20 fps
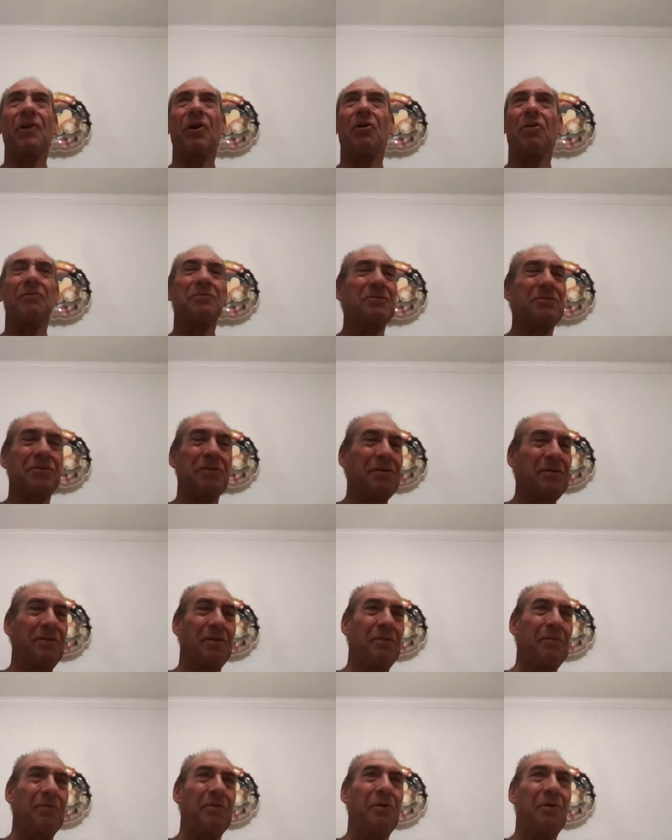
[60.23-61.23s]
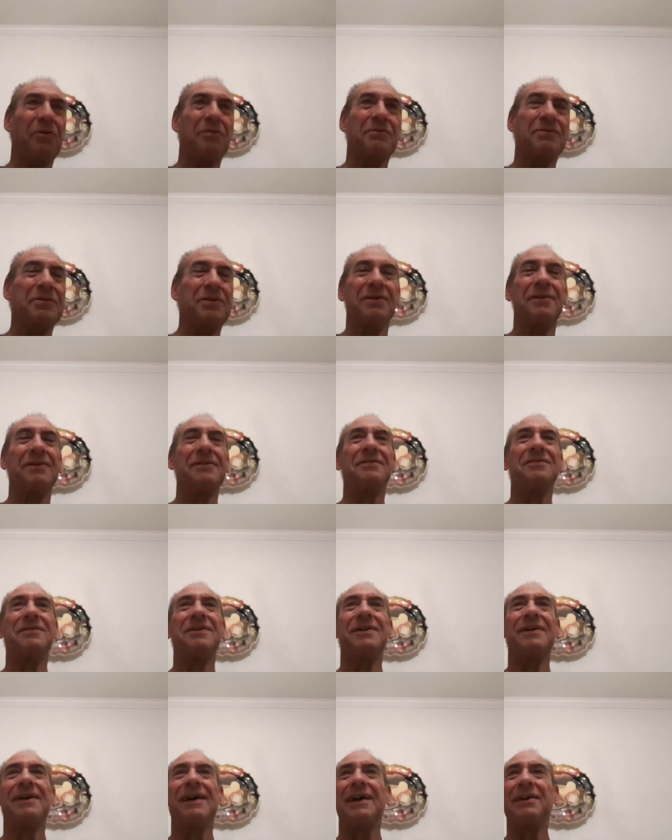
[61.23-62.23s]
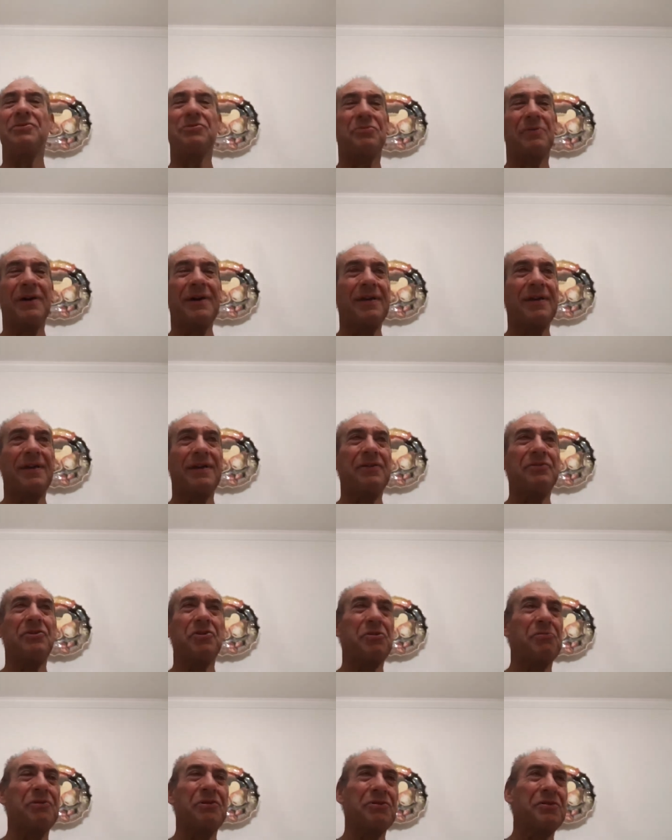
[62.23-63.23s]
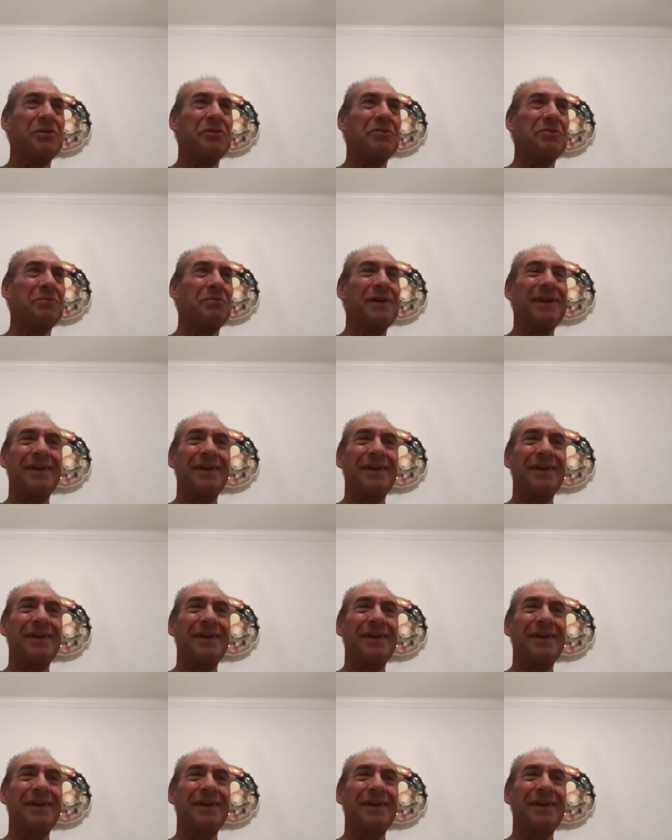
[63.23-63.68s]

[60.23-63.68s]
considered Israel and Jewishness or